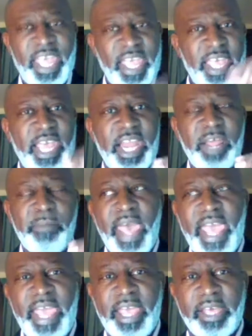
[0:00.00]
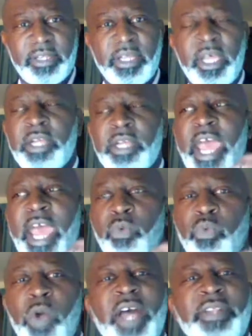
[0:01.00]
Any man that
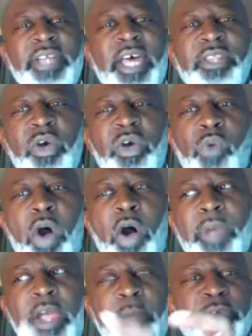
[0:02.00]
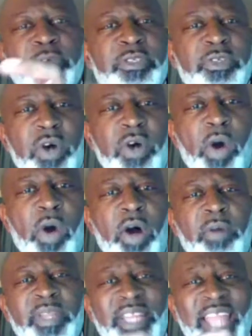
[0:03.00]
runs after a woman and pursue a
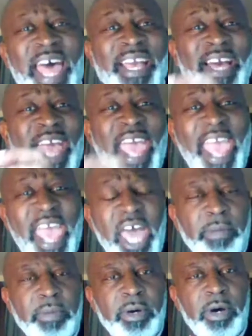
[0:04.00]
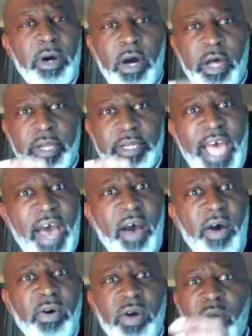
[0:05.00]
woman like an animal or a
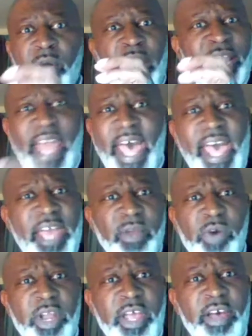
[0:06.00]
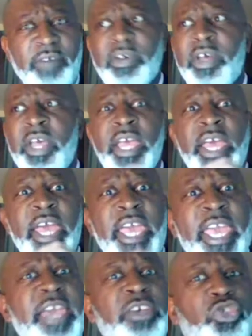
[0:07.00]
dog or a lion or whatever,
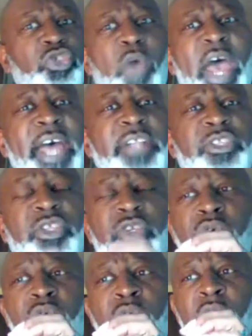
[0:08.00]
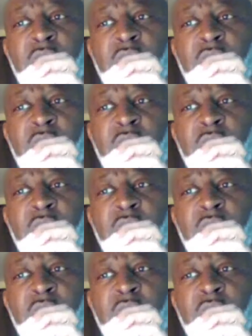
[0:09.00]
he is trying to,